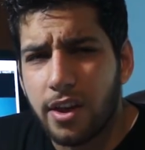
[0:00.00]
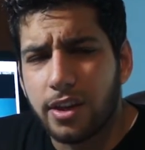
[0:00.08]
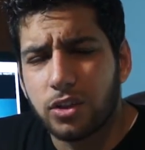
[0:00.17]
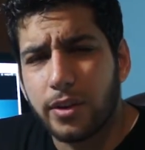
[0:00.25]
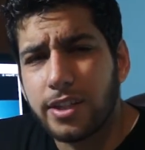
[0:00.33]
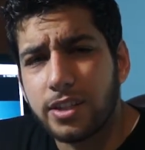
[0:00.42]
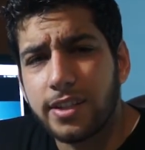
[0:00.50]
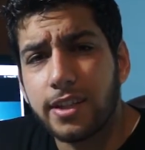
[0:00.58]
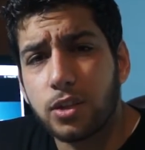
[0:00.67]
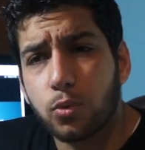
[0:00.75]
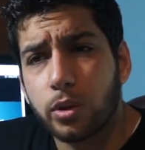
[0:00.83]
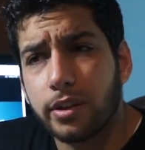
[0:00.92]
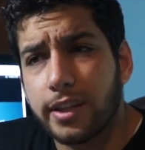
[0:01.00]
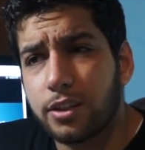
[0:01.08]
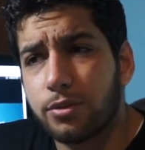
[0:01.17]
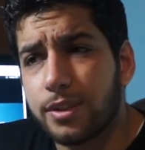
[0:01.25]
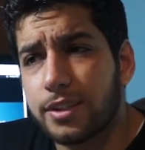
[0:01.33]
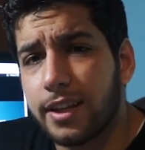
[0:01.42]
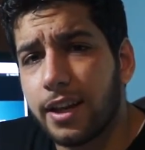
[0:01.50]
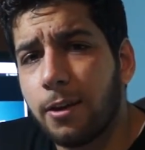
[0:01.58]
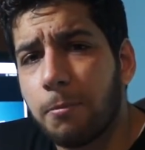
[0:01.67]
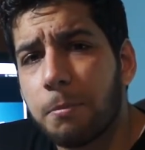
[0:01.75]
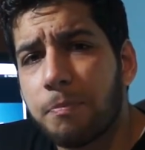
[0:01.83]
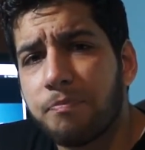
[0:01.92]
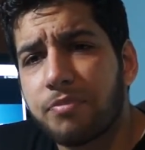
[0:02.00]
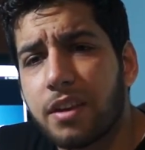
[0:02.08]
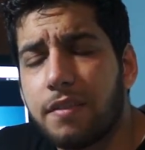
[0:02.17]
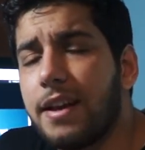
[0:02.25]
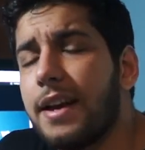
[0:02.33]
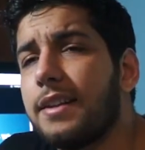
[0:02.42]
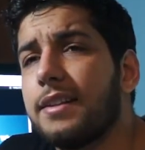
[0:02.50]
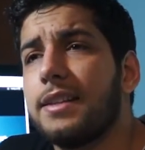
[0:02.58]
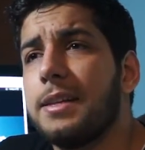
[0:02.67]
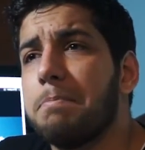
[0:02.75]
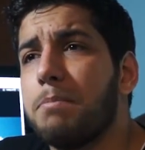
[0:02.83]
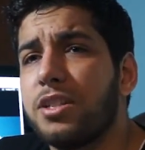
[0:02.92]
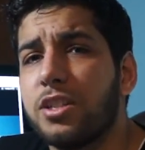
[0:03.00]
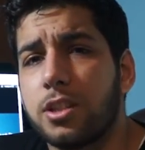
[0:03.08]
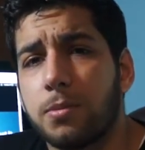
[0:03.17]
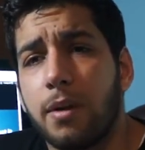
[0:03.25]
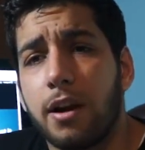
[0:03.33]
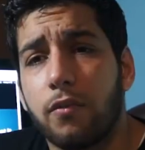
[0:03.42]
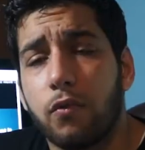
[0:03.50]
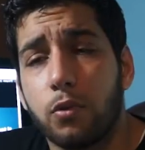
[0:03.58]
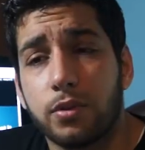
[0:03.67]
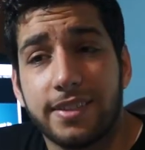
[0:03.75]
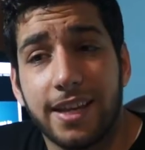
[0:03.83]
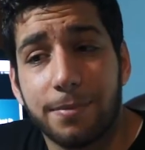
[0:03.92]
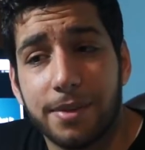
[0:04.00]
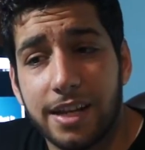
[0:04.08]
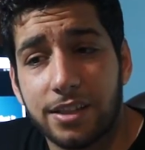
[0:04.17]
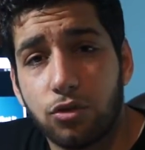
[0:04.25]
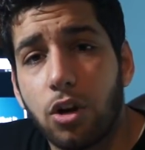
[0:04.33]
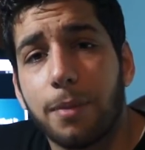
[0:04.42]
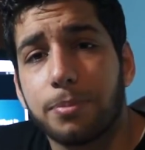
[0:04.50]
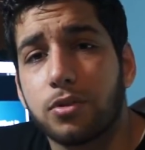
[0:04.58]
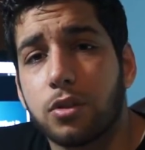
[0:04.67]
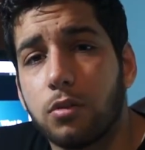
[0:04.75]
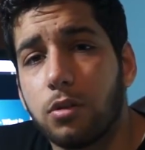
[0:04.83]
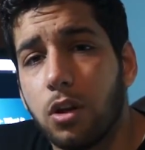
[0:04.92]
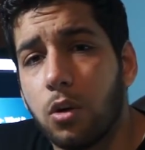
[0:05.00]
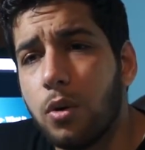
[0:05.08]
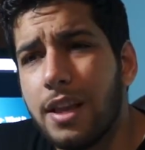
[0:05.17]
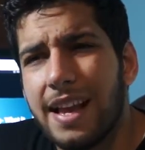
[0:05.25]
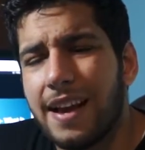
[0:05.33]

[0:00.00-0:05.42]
So I just think it's really interesting that the budget smartphone segment has dropped so low.